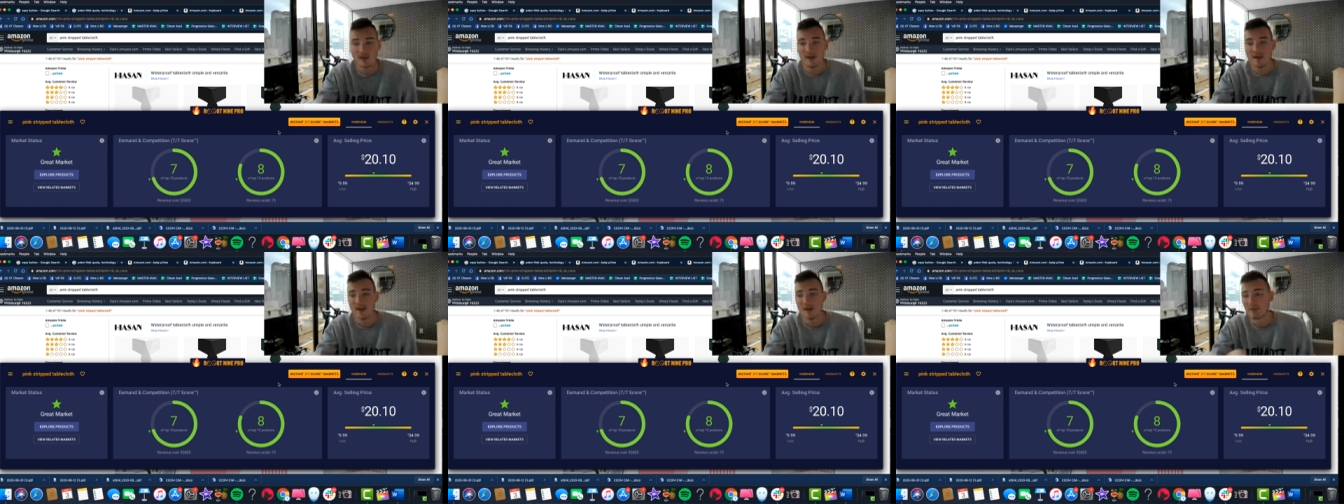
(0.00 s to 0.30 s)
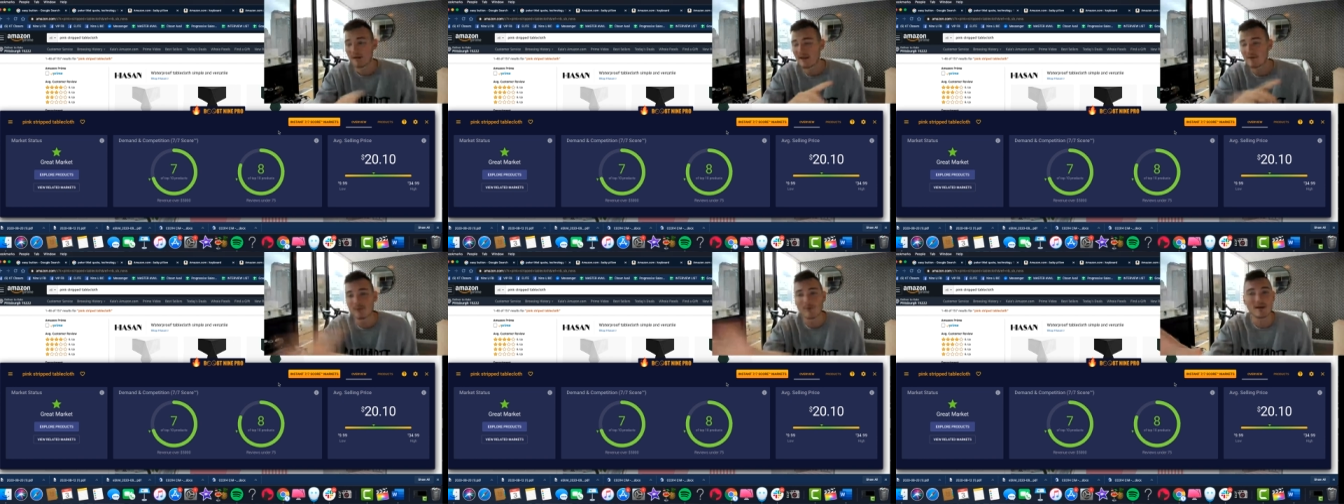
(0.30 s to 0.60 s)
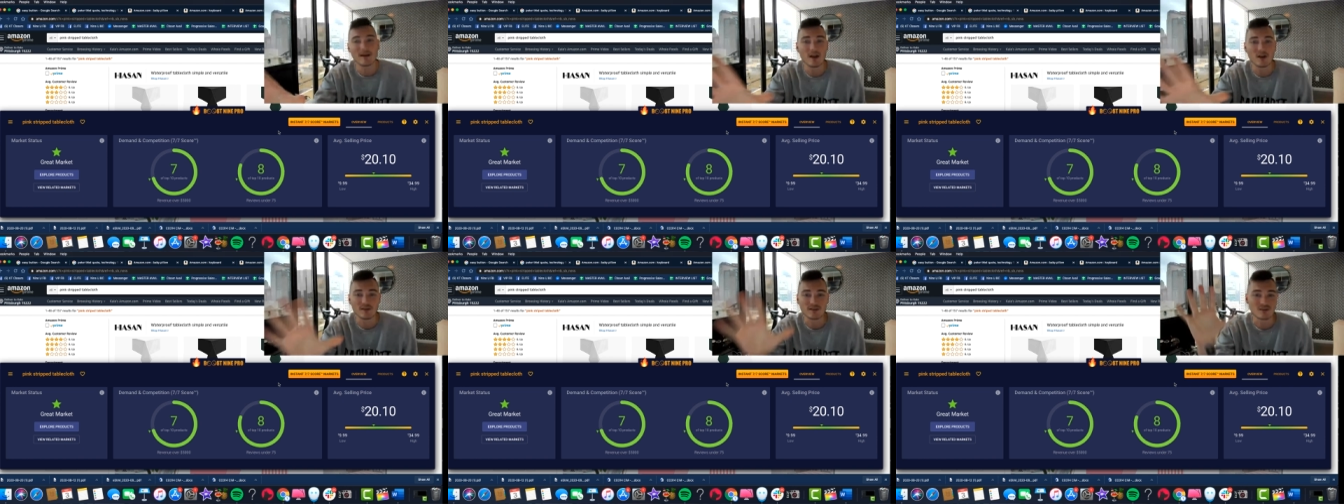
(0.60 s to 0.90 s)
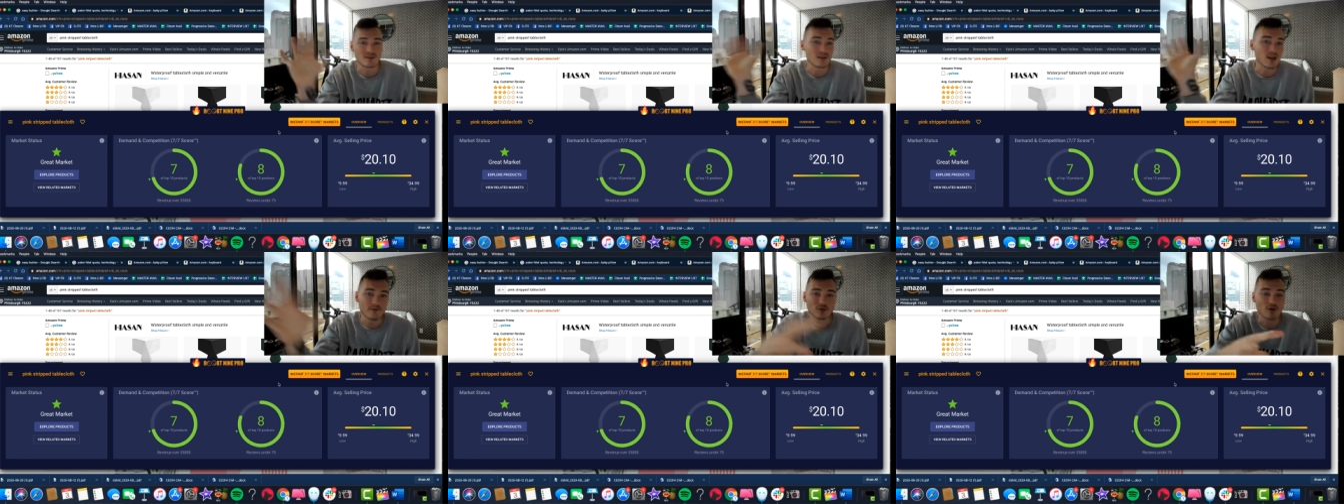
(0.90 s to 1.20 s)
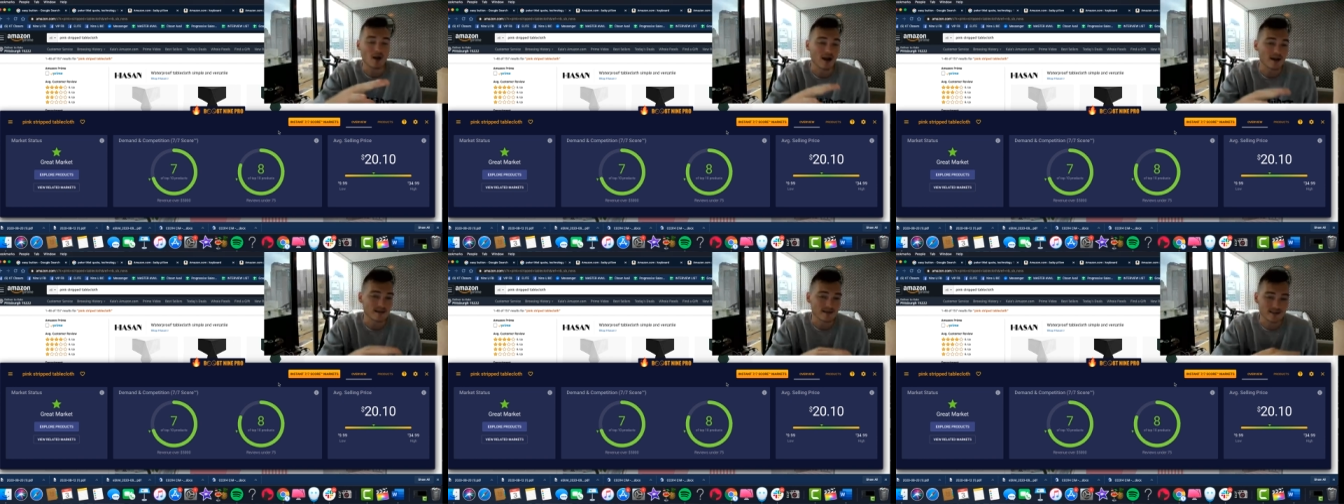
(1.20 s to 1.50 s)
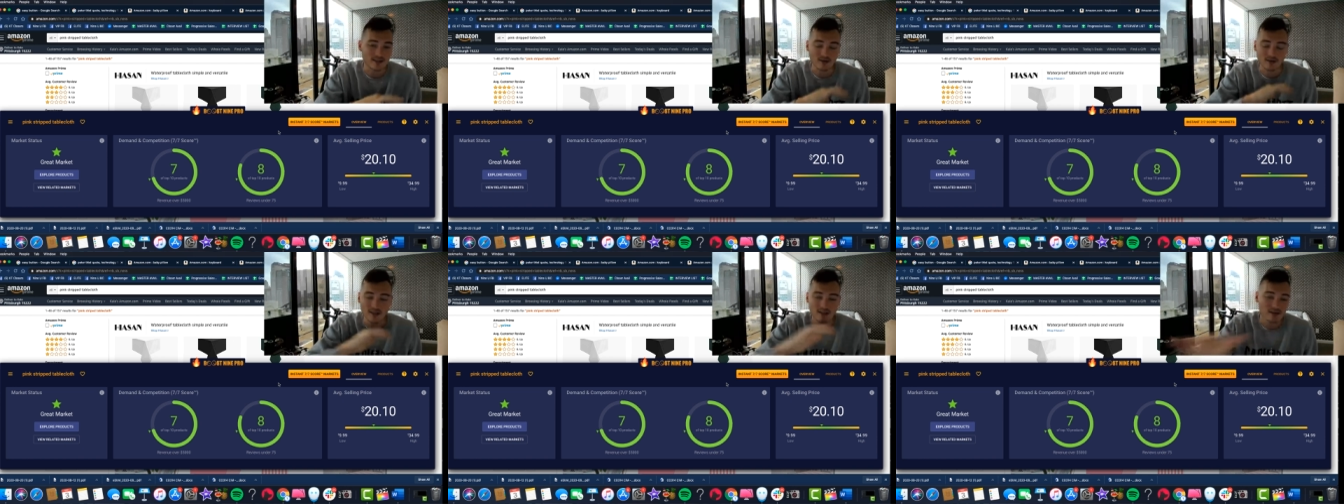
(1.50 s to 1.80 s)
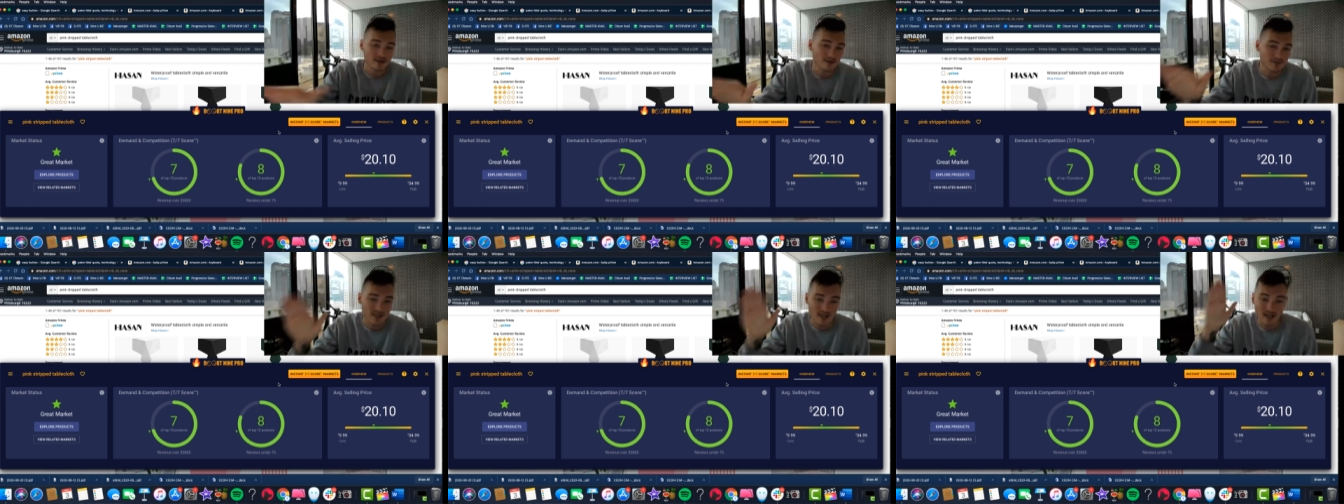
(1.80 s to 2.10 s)
But everybody else, love you guys still.
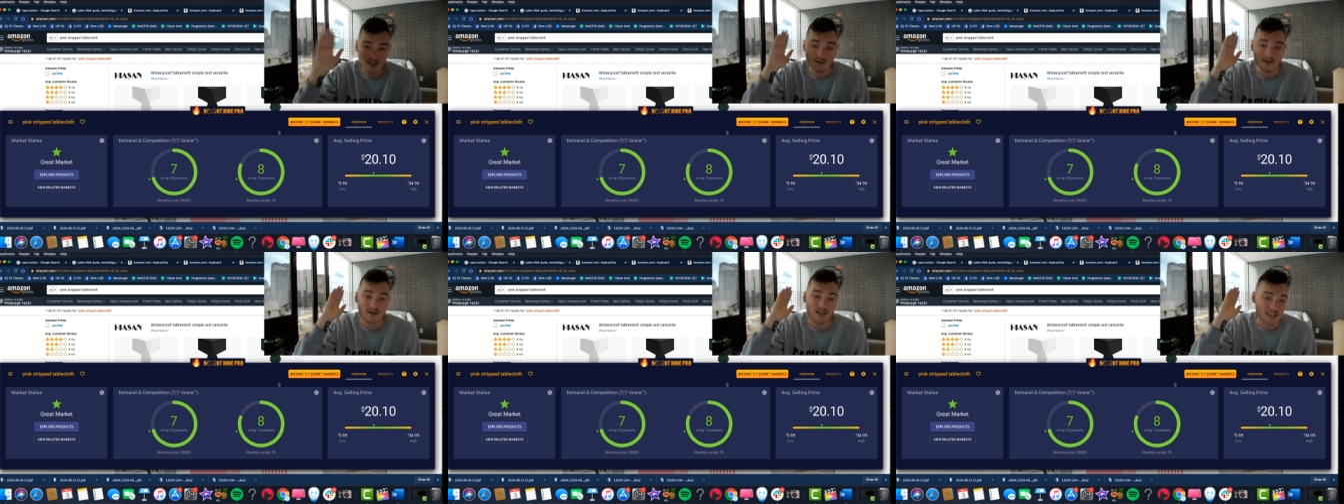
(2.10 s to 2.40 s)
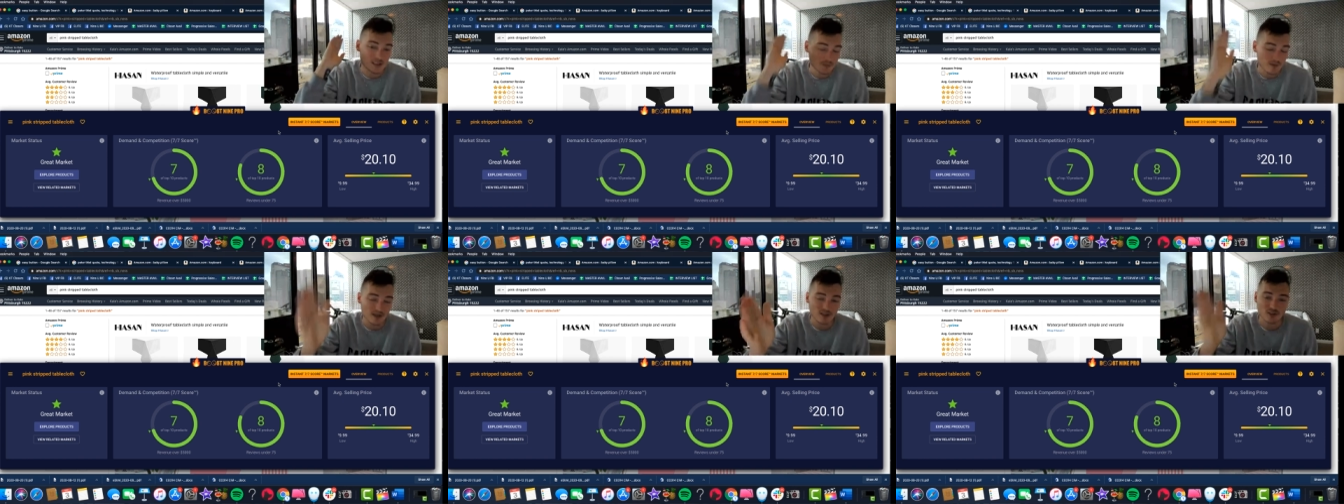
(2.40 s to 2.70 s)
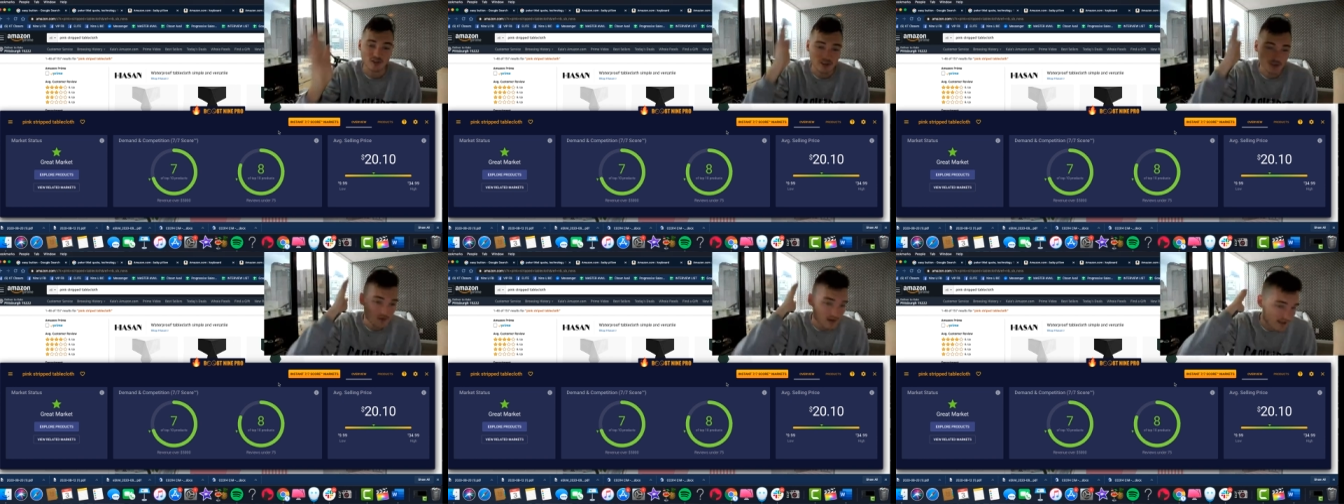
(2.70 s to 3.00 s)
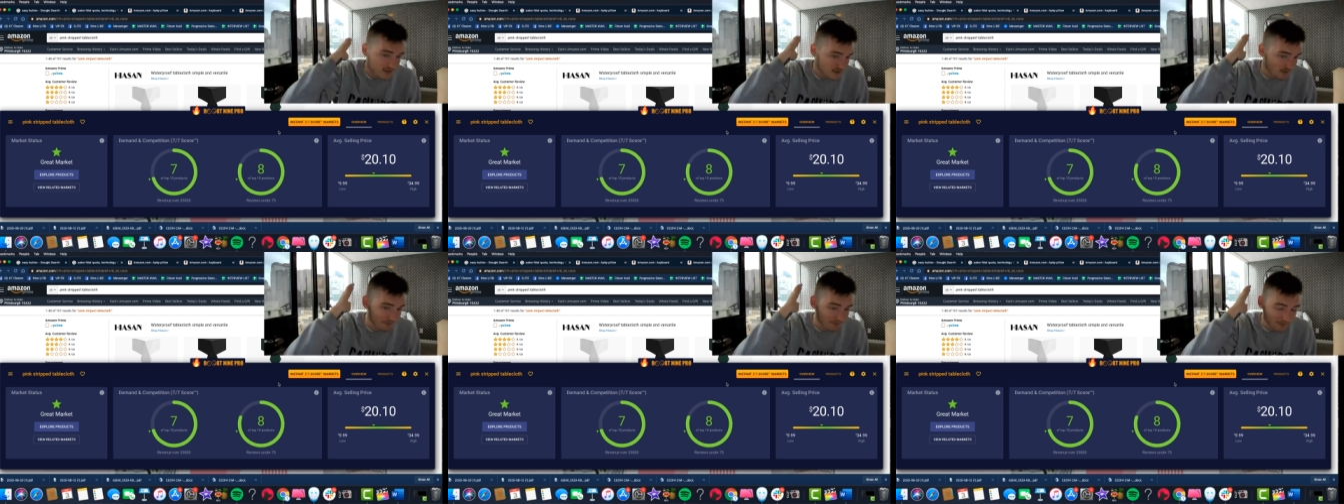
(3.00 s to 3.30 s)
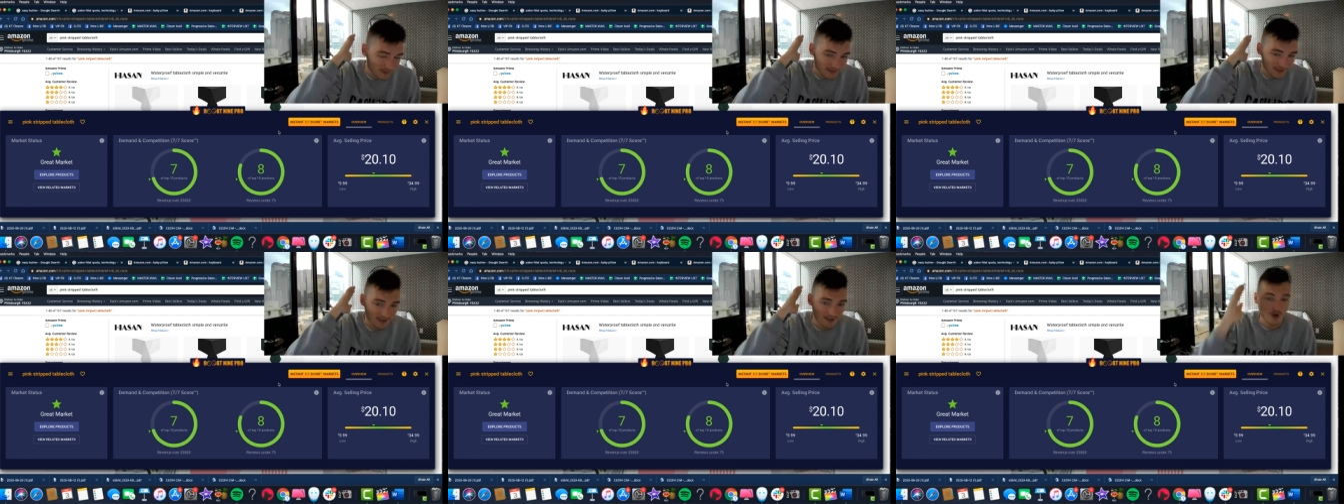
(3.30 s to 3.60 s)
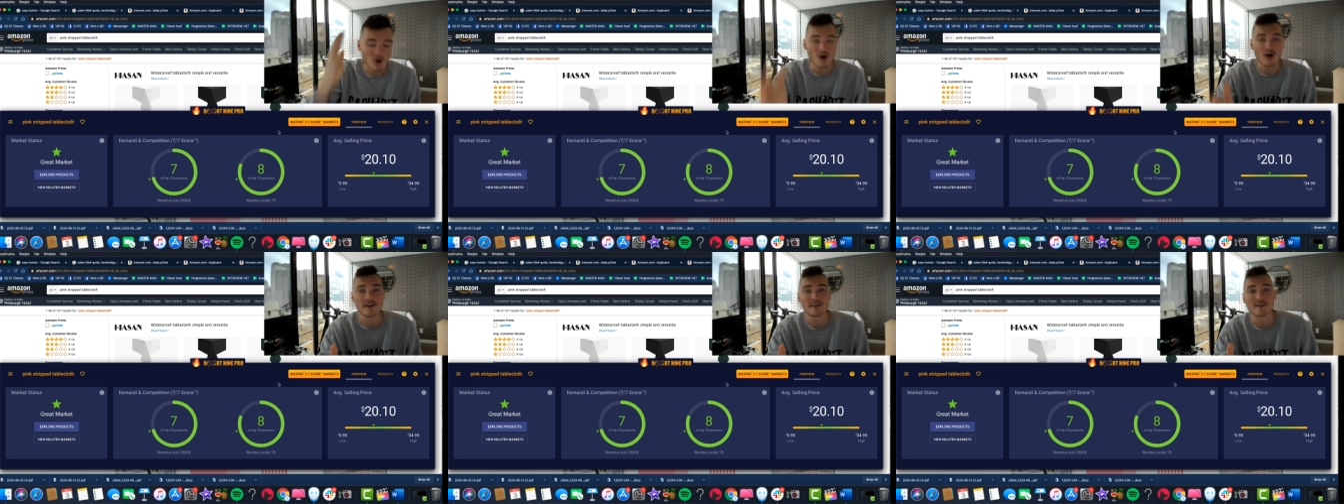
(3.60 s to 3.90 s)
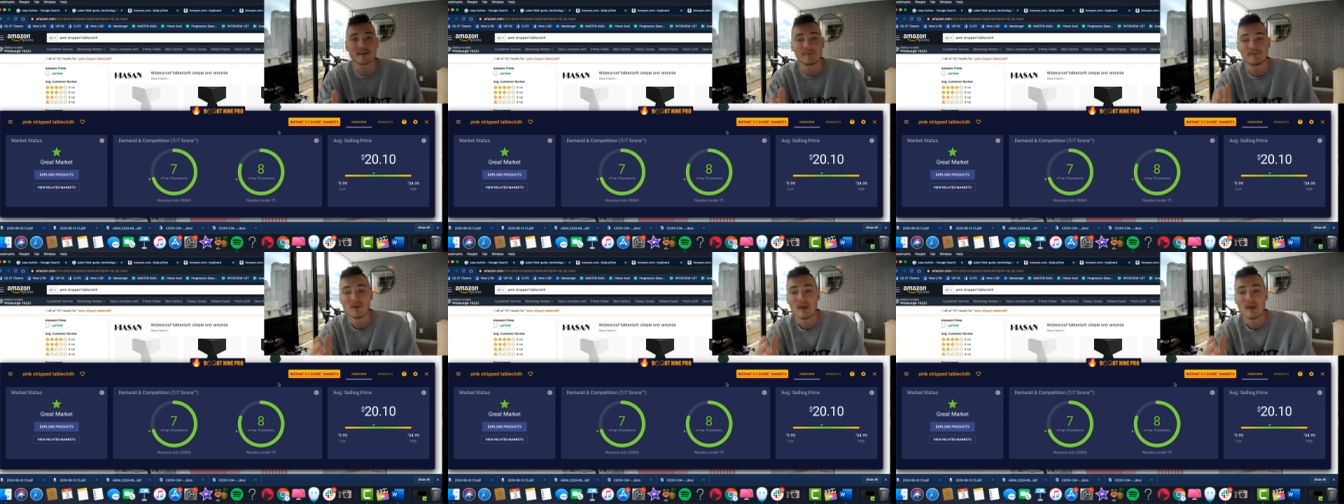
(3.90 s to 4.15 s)
Helium ten especially. You guys are freaking awesome.